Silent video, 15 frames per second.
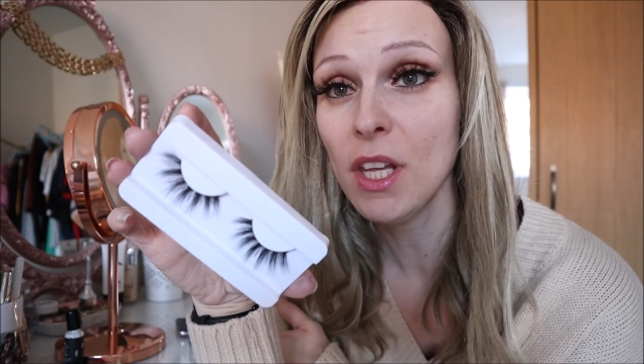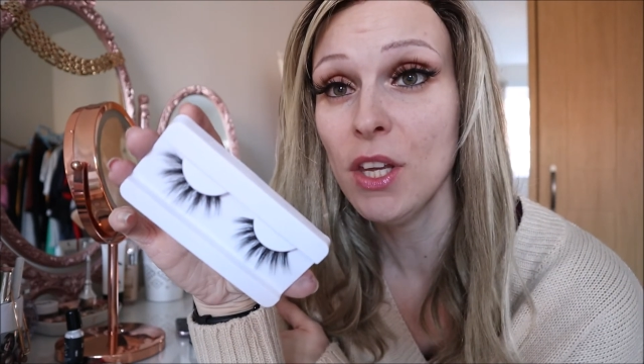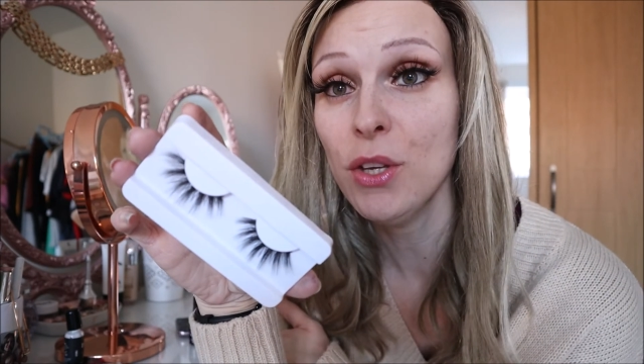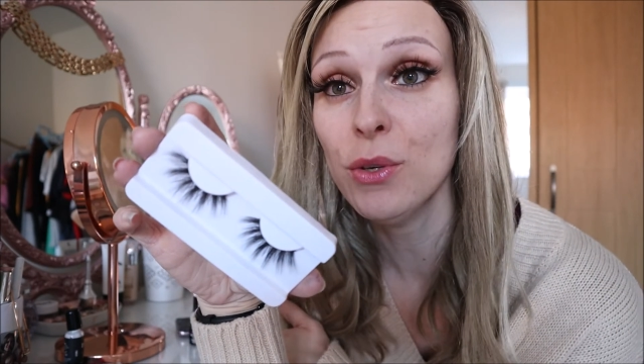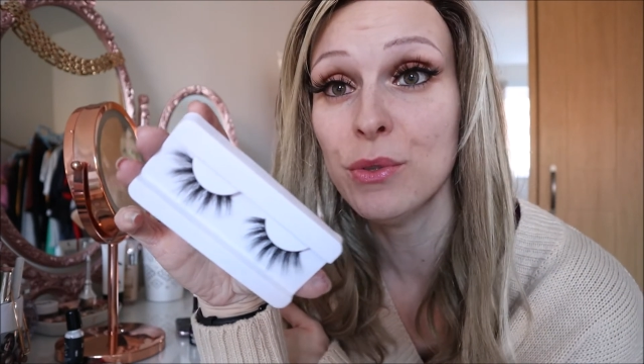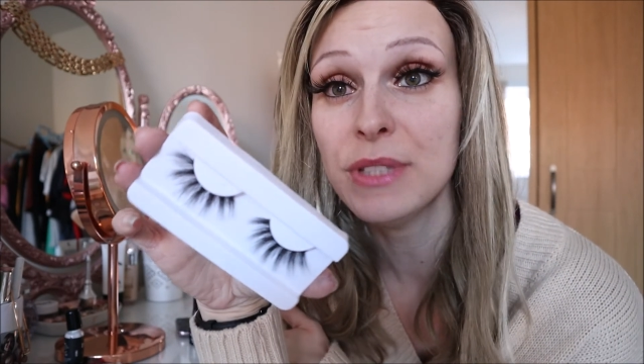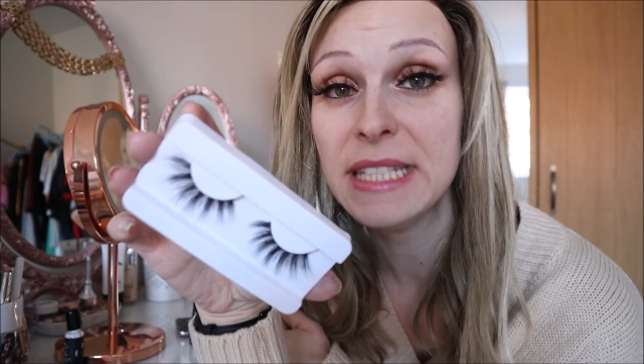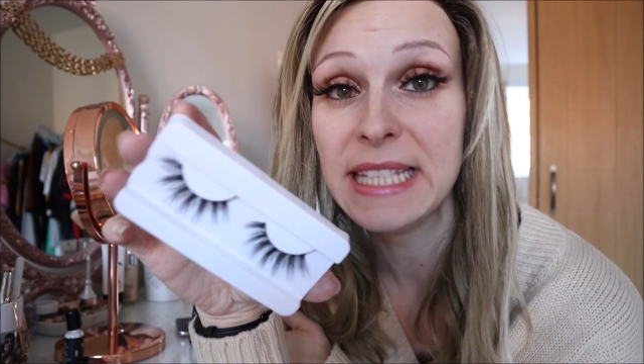
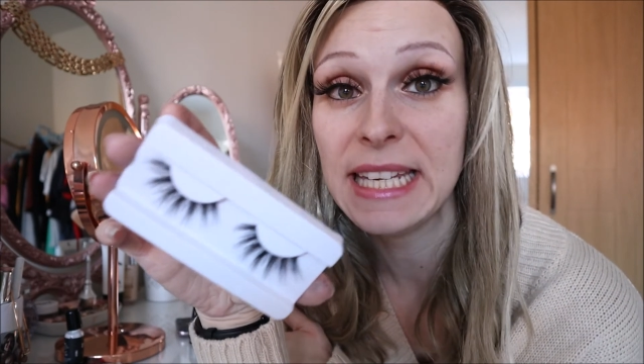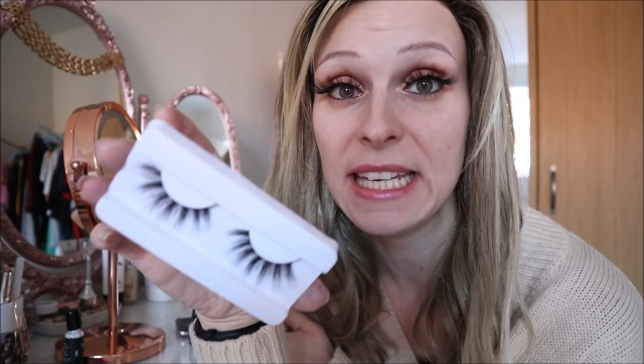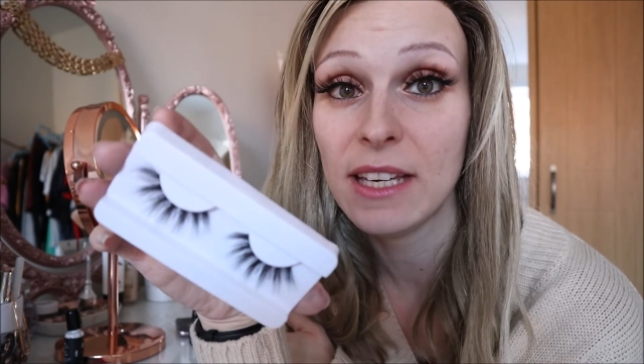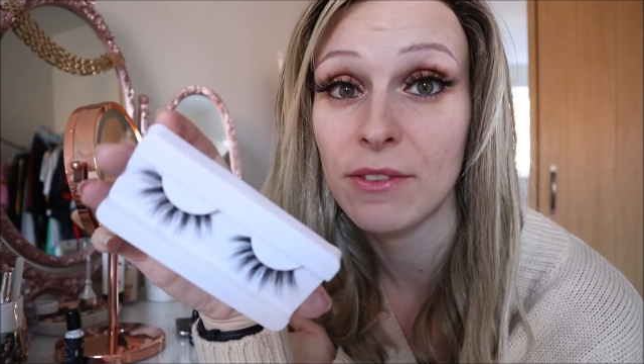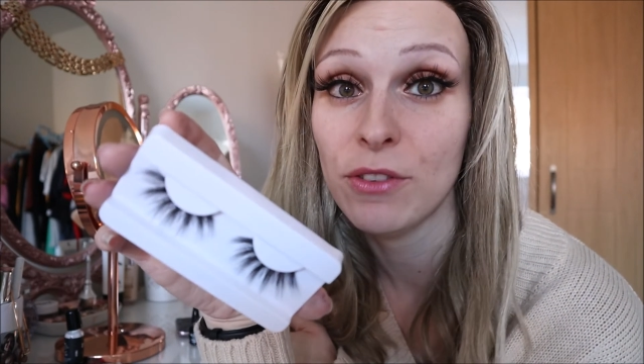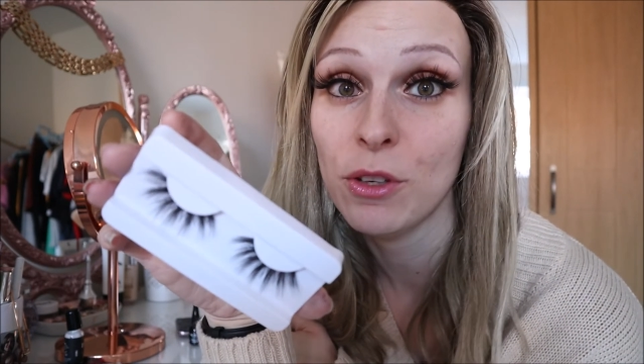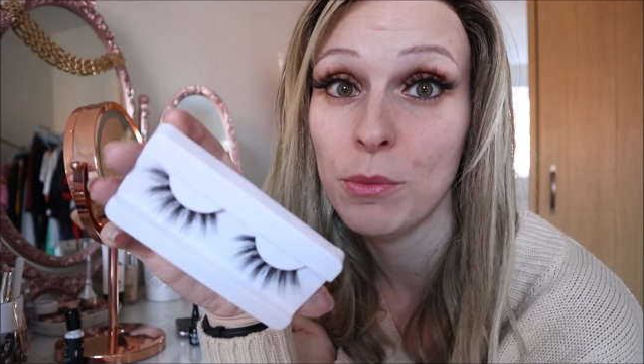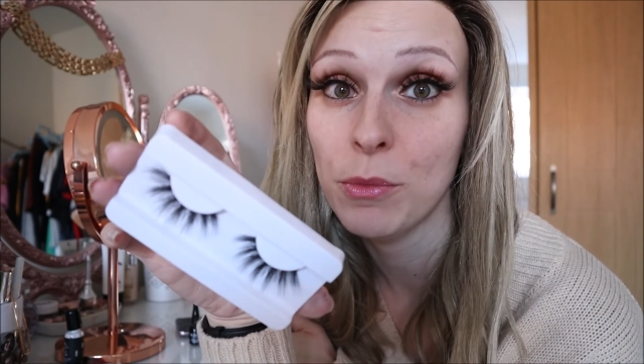you'll see
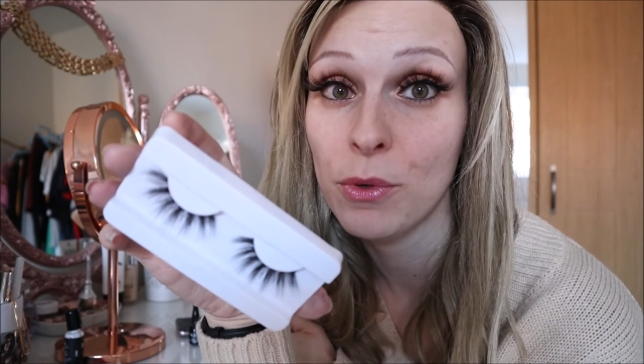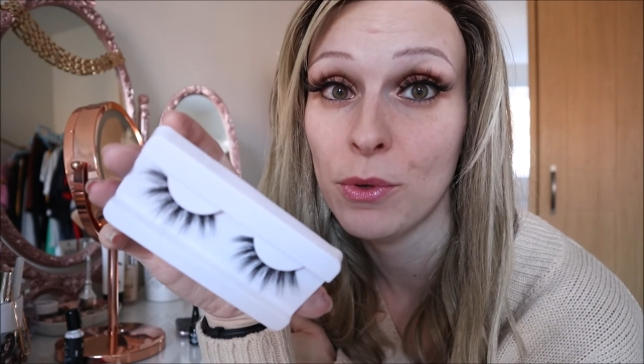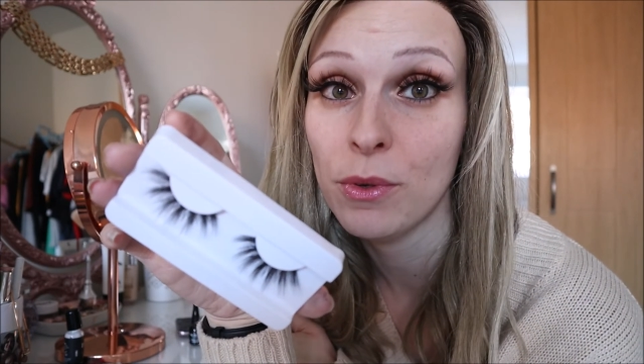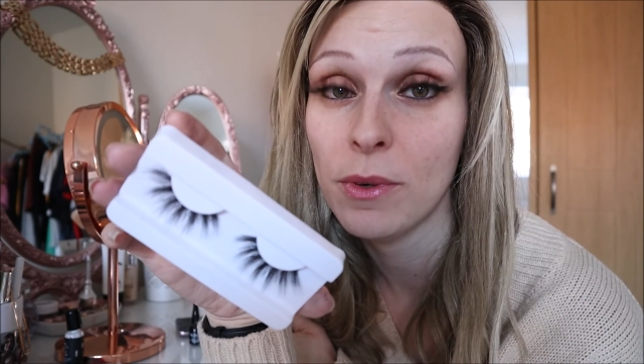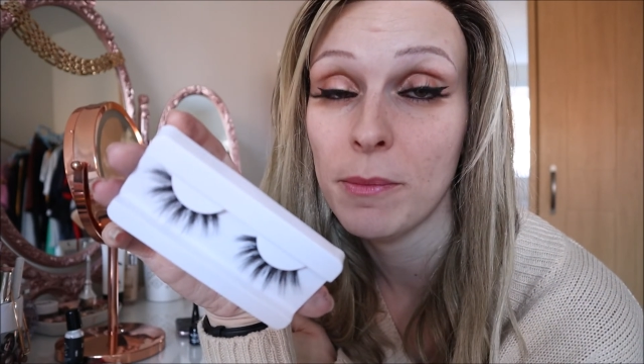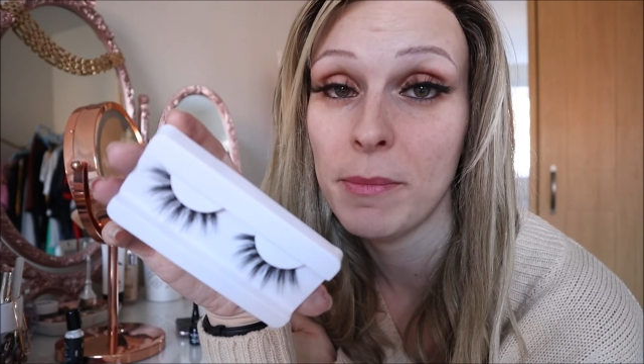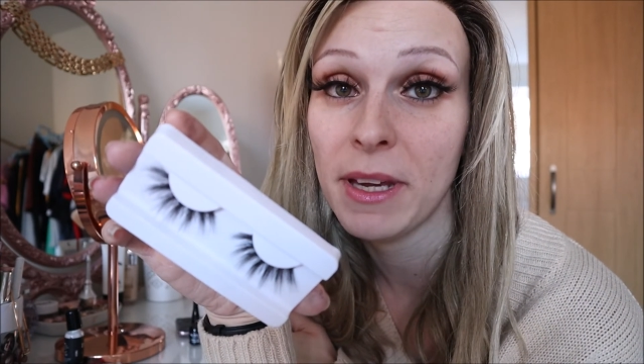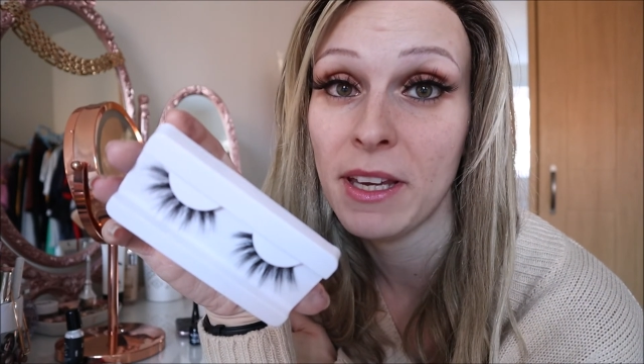a few
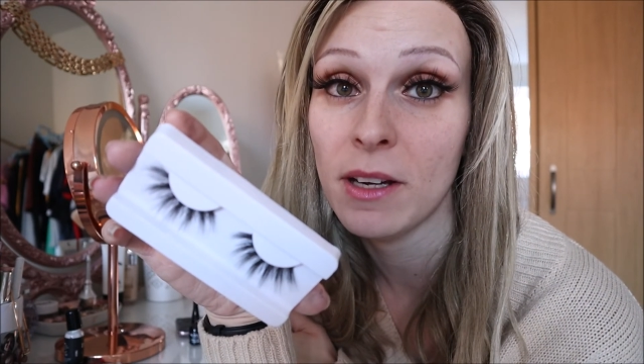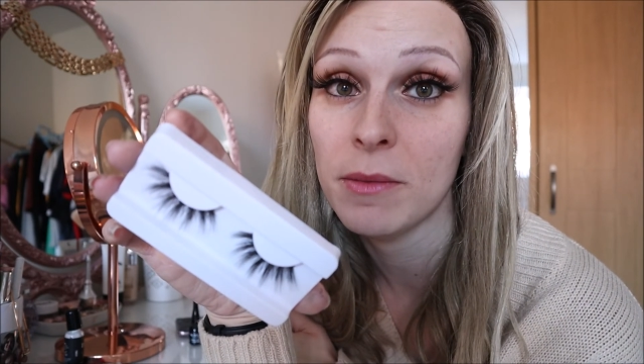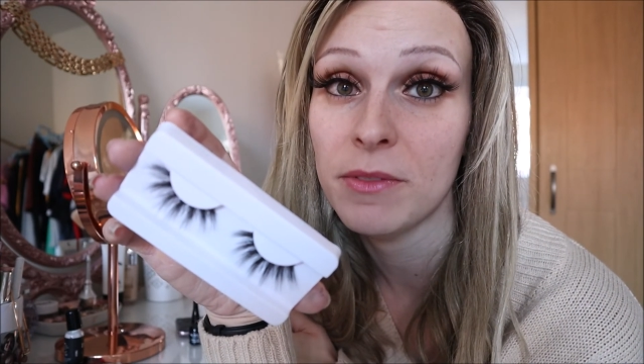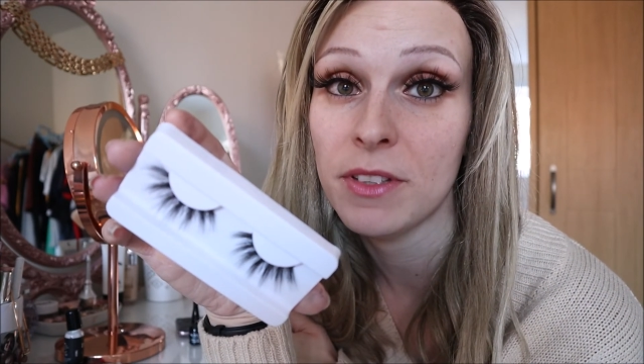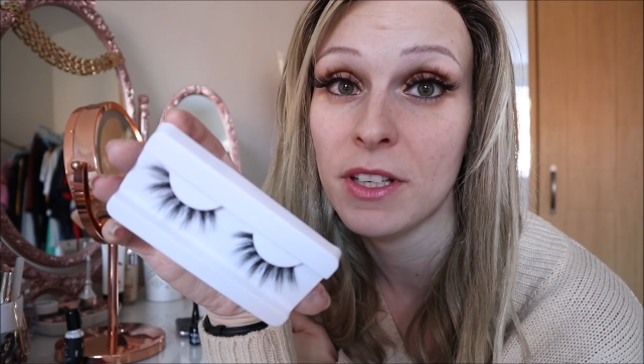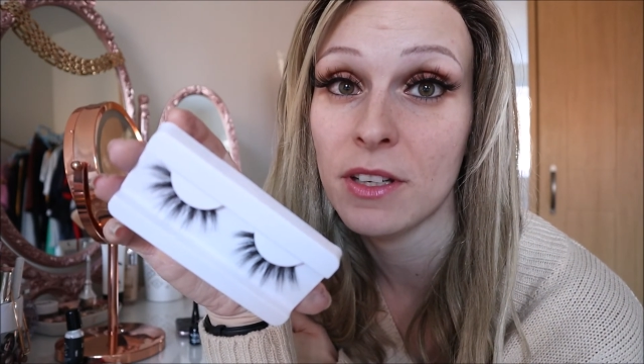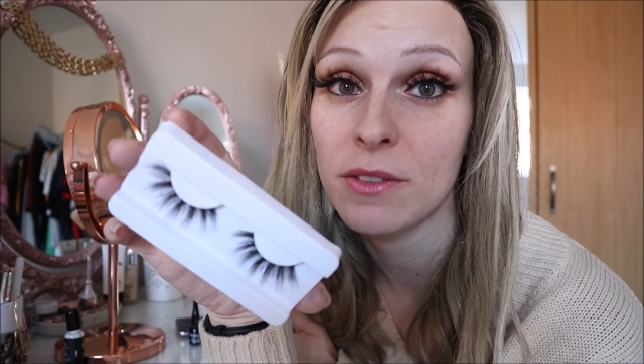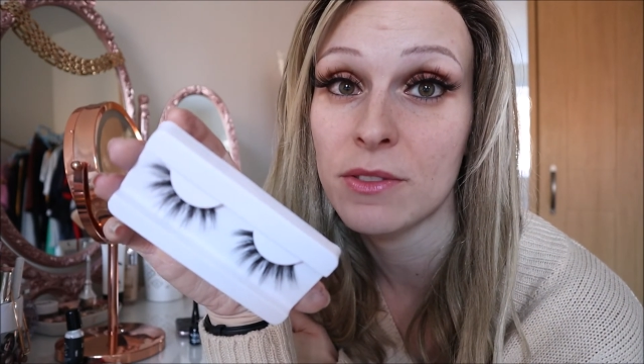more makeup
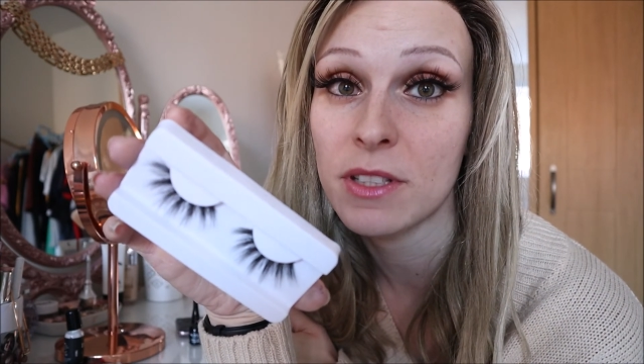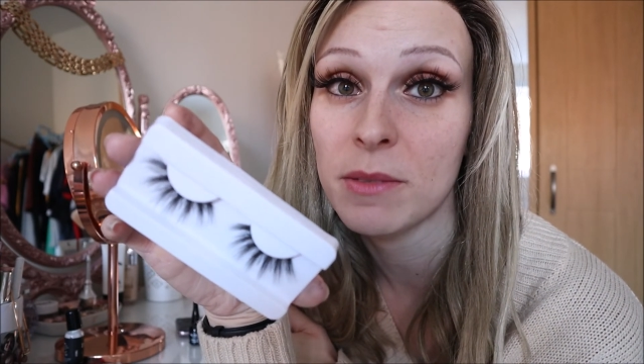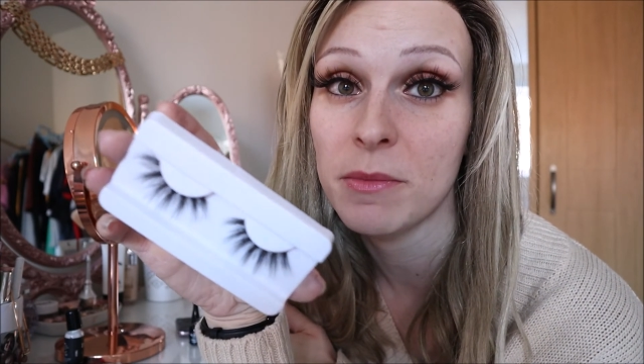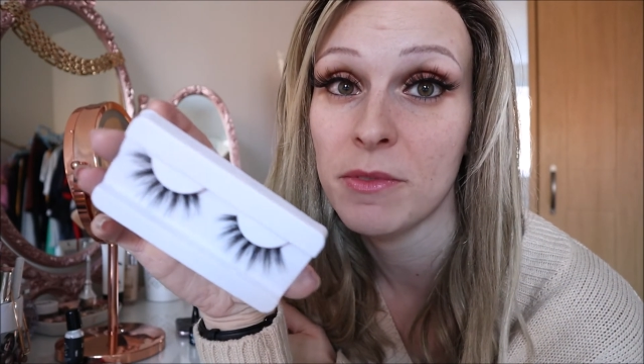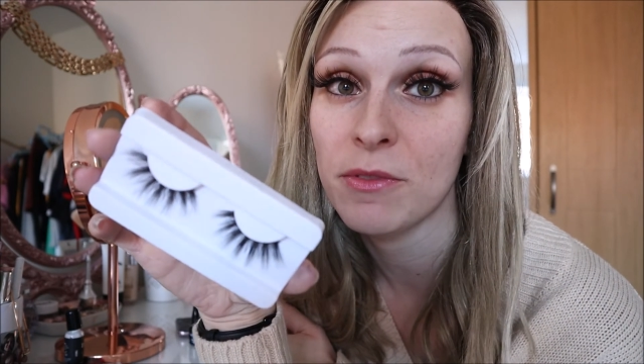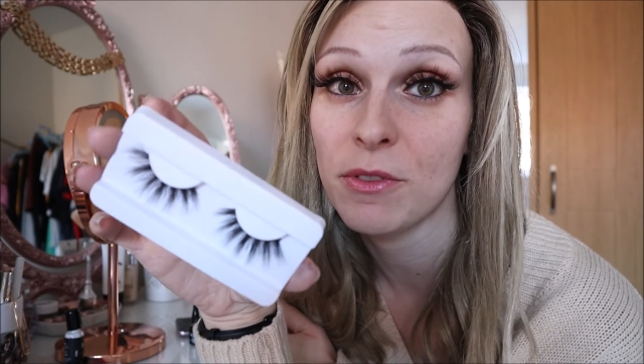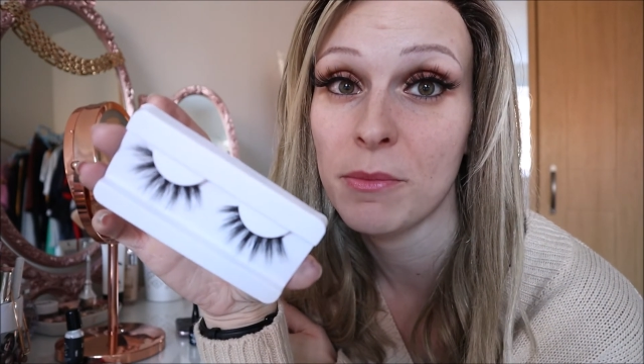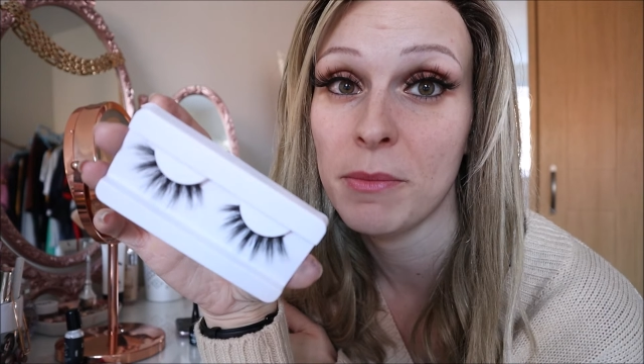videos
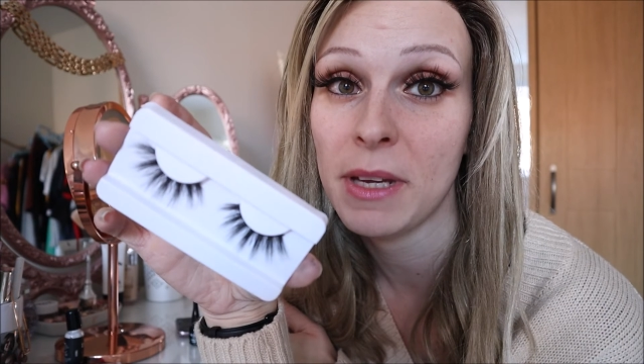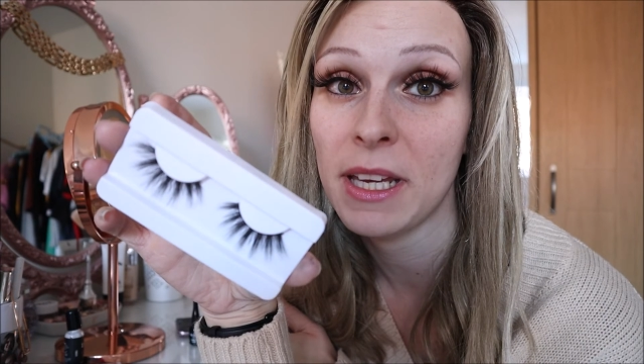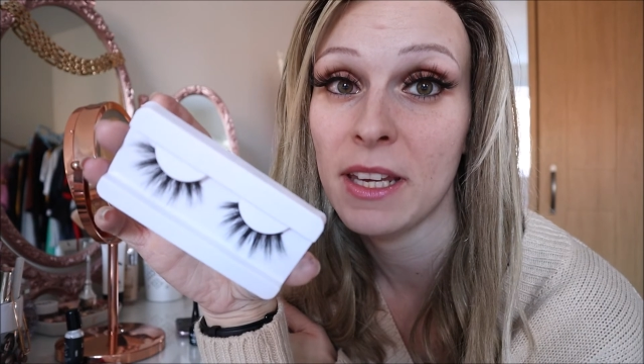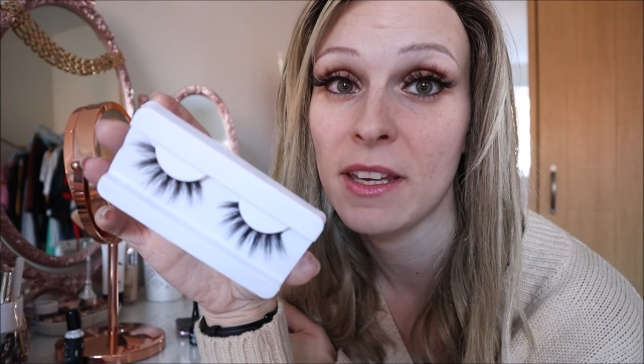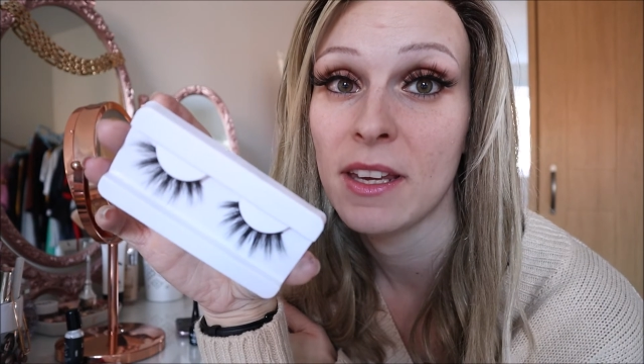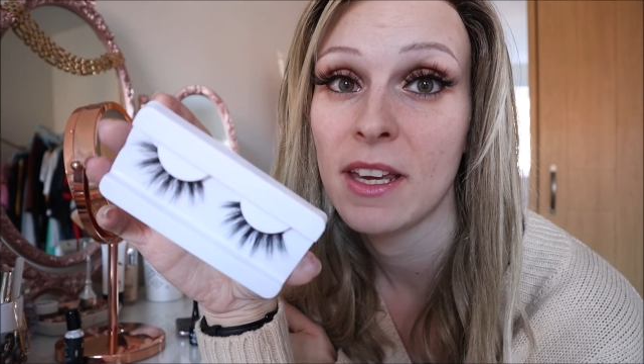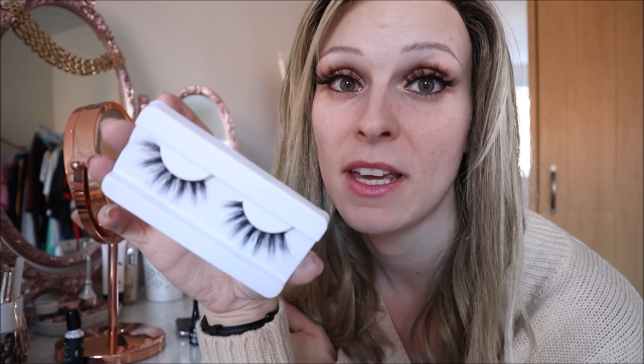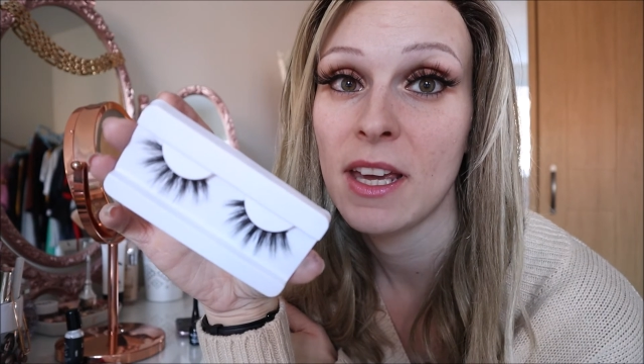coming from me.